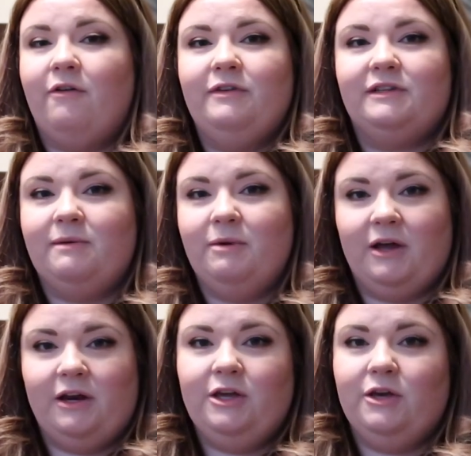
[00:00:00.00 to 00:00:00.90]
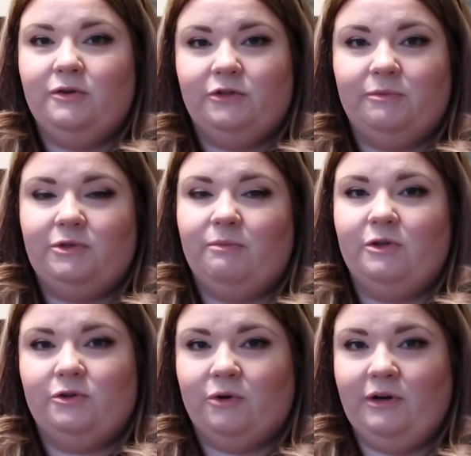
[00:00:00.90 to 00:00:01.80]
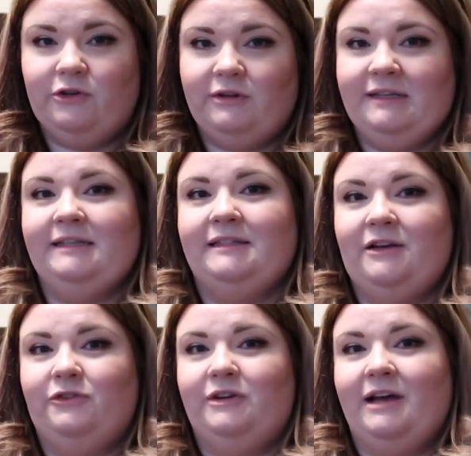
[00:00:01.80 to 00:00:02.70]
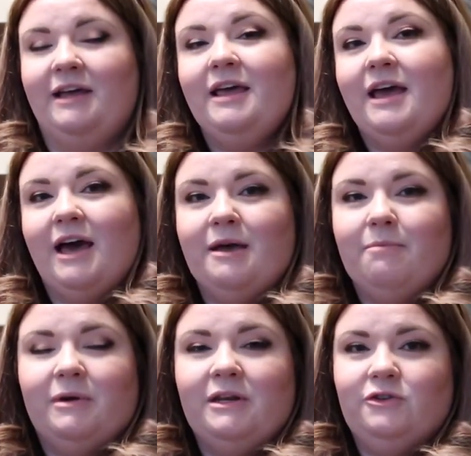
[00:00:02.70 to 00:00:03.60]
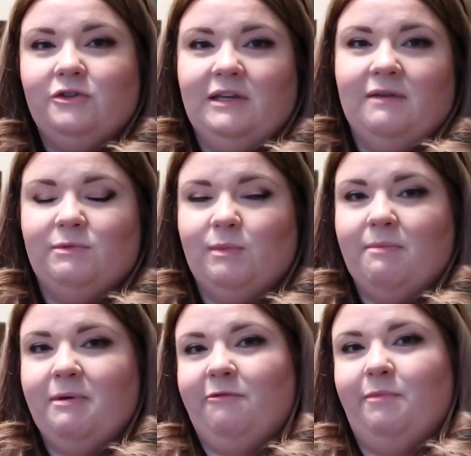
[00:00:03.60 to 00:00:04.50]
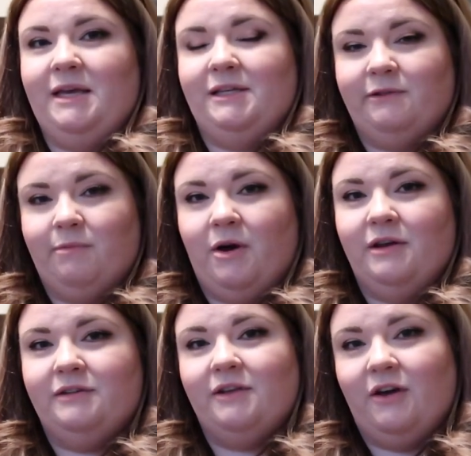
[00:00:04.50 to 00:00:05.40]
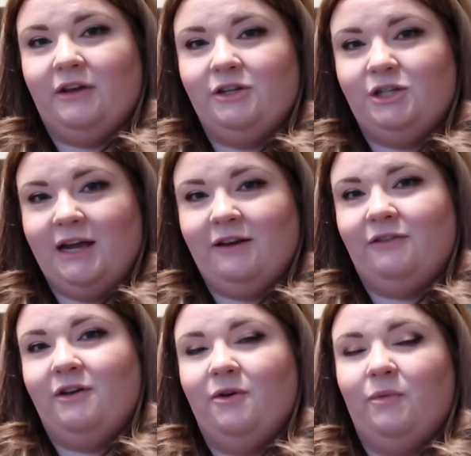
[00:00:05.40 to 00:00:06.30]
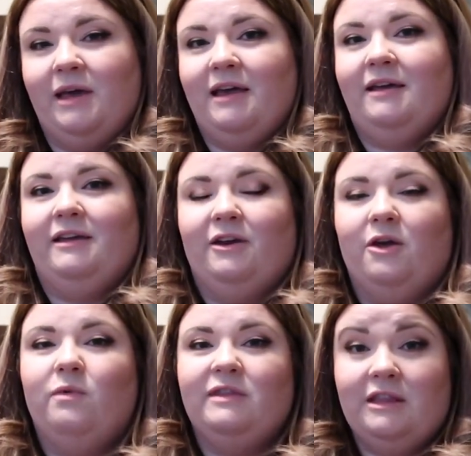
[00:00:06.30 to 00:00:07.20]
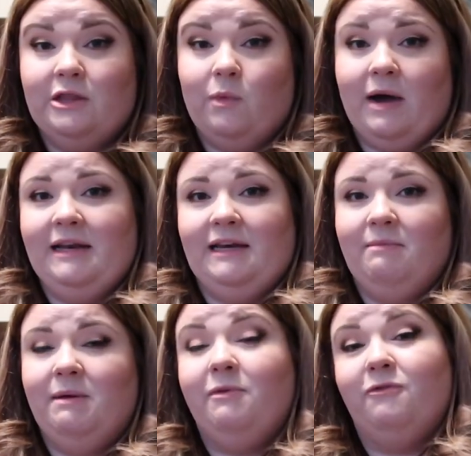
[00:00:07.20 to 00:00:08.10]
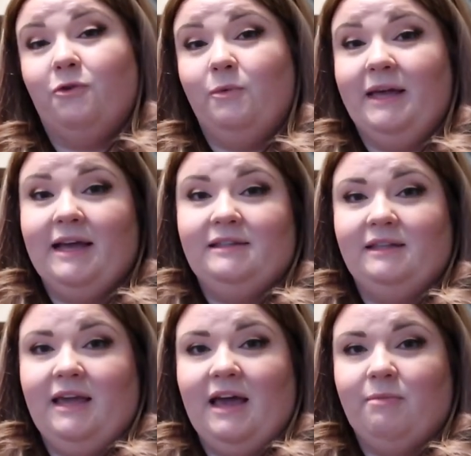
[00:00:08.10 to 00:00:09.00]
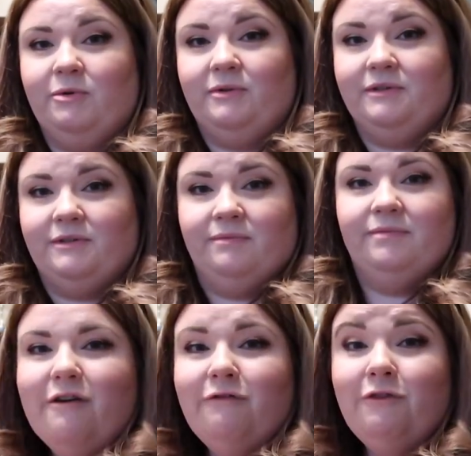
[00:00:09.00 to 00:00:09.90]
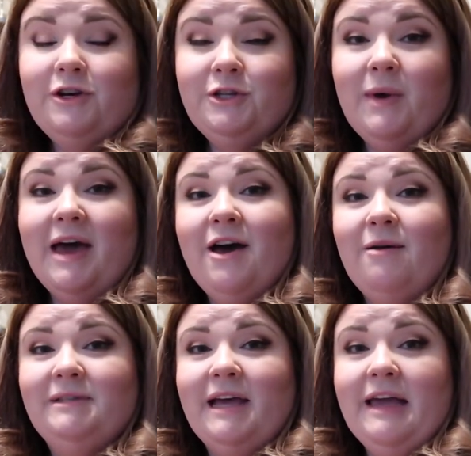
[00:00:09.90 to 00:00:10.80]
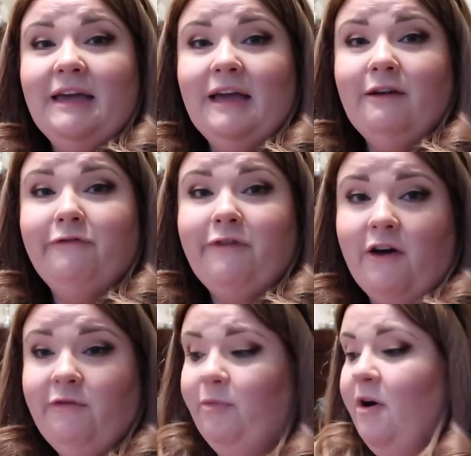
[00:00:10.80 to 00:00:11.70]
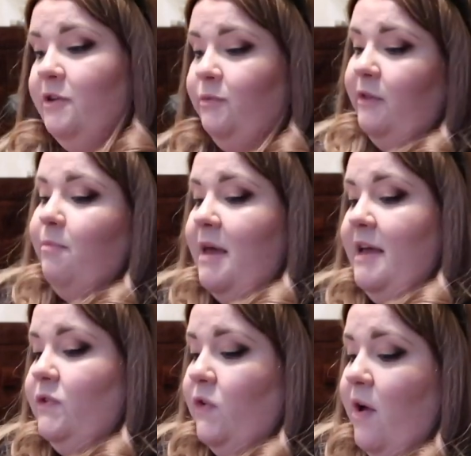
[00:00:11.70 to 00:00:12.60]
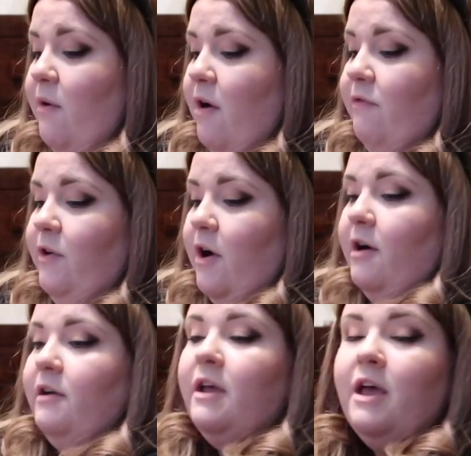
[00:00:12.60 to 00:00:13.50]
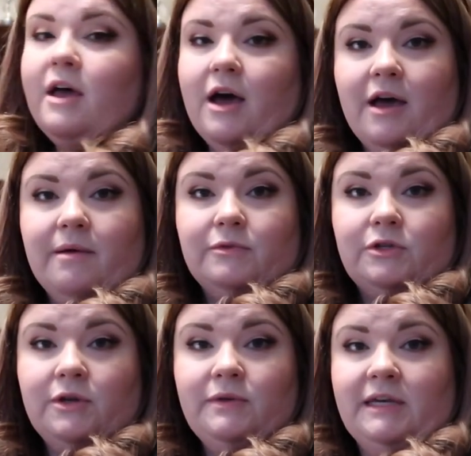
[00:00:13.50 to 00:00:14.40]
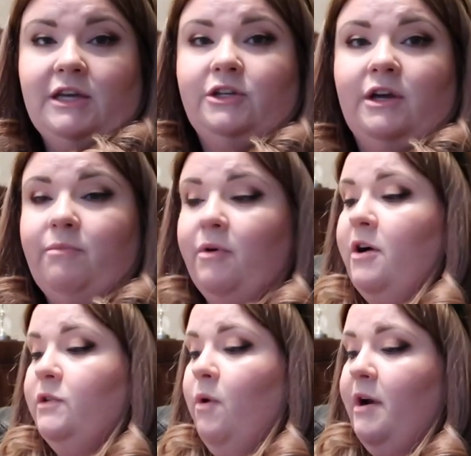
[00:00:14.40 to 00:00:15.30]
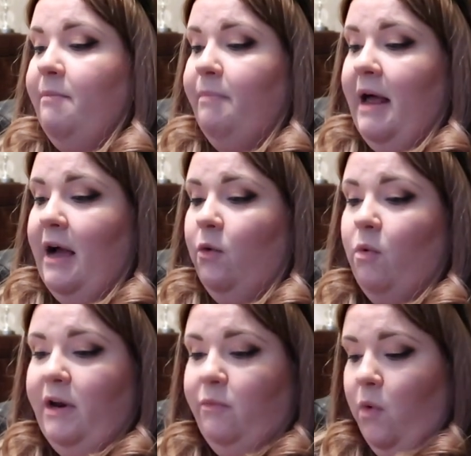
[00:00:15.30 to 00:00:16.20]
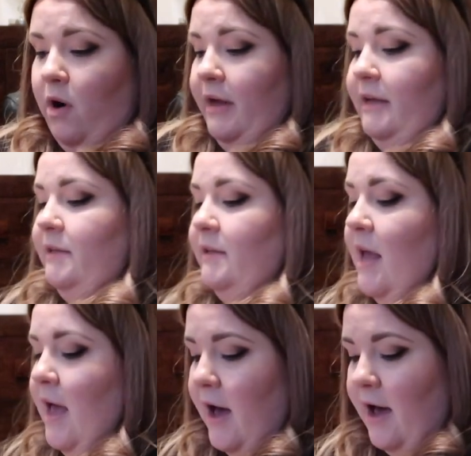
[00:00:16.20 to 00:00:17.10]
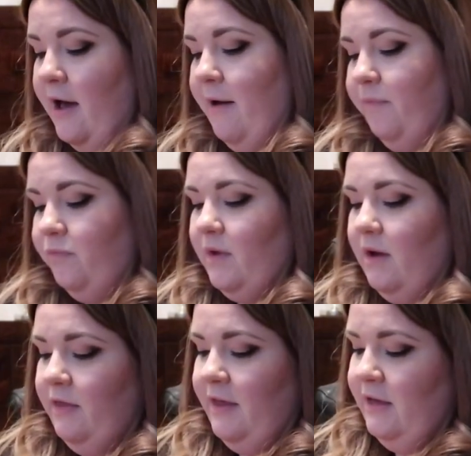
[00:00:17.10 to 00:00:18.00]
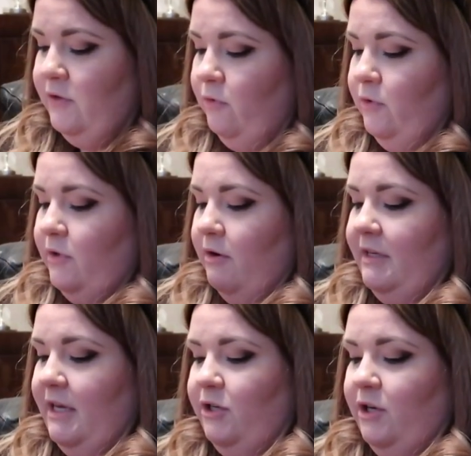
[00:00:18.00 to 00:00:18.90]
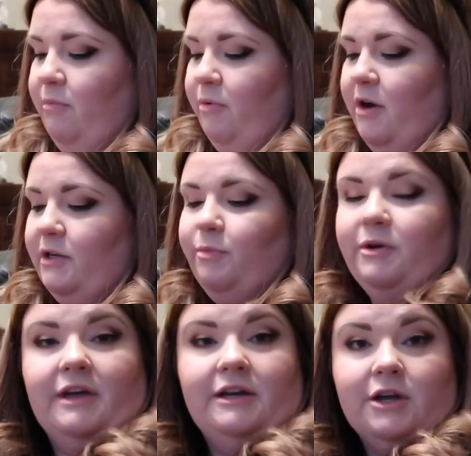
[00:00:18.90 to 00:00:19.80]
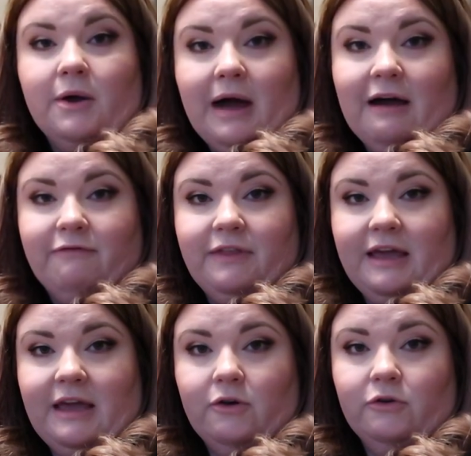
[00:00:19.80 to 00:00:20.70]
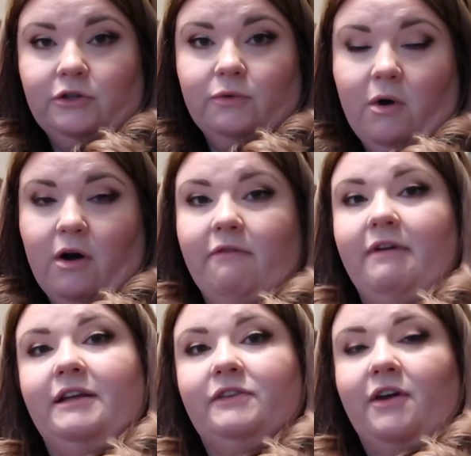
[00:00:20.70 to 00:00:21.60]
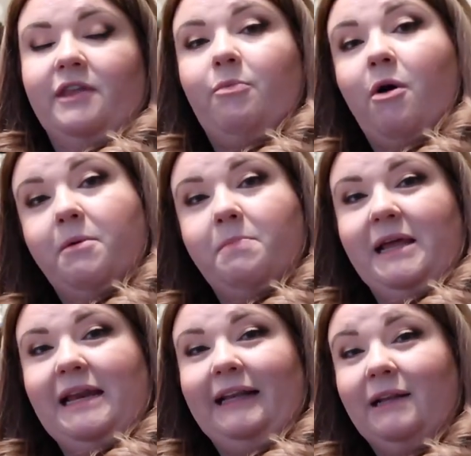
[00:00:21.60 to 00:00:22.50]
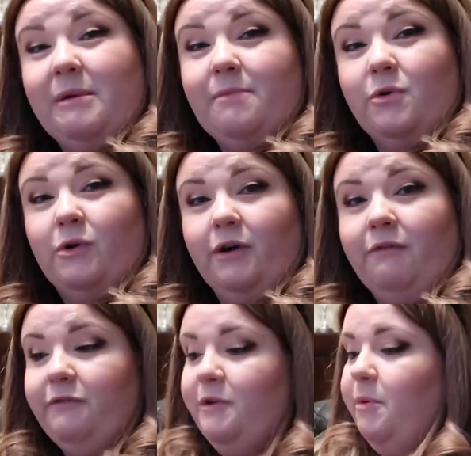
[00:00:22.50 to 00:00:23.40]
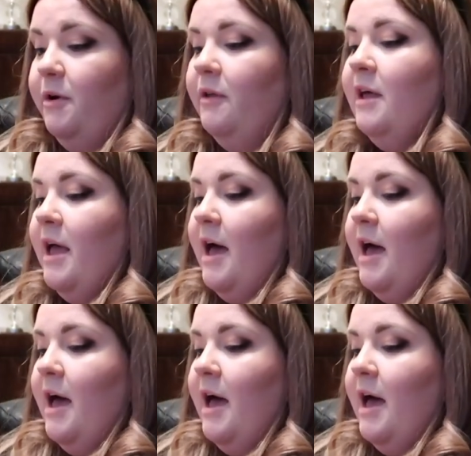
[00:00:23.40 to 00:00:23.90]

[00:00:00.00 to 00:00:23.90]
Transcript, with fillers: Obviously we're going to use up some of the toiletries etc um, but it just gives me a bit of peace of mind that I can check that we're you know within the weight limit before we get to the airport. For underwear, I'm taking five bras with me. So I've got um, two t-shirt bras, one in black, one in white. Um, these are also t-shirt bras, but they don't have the underwiring, so they're probably a little bit more comfortable.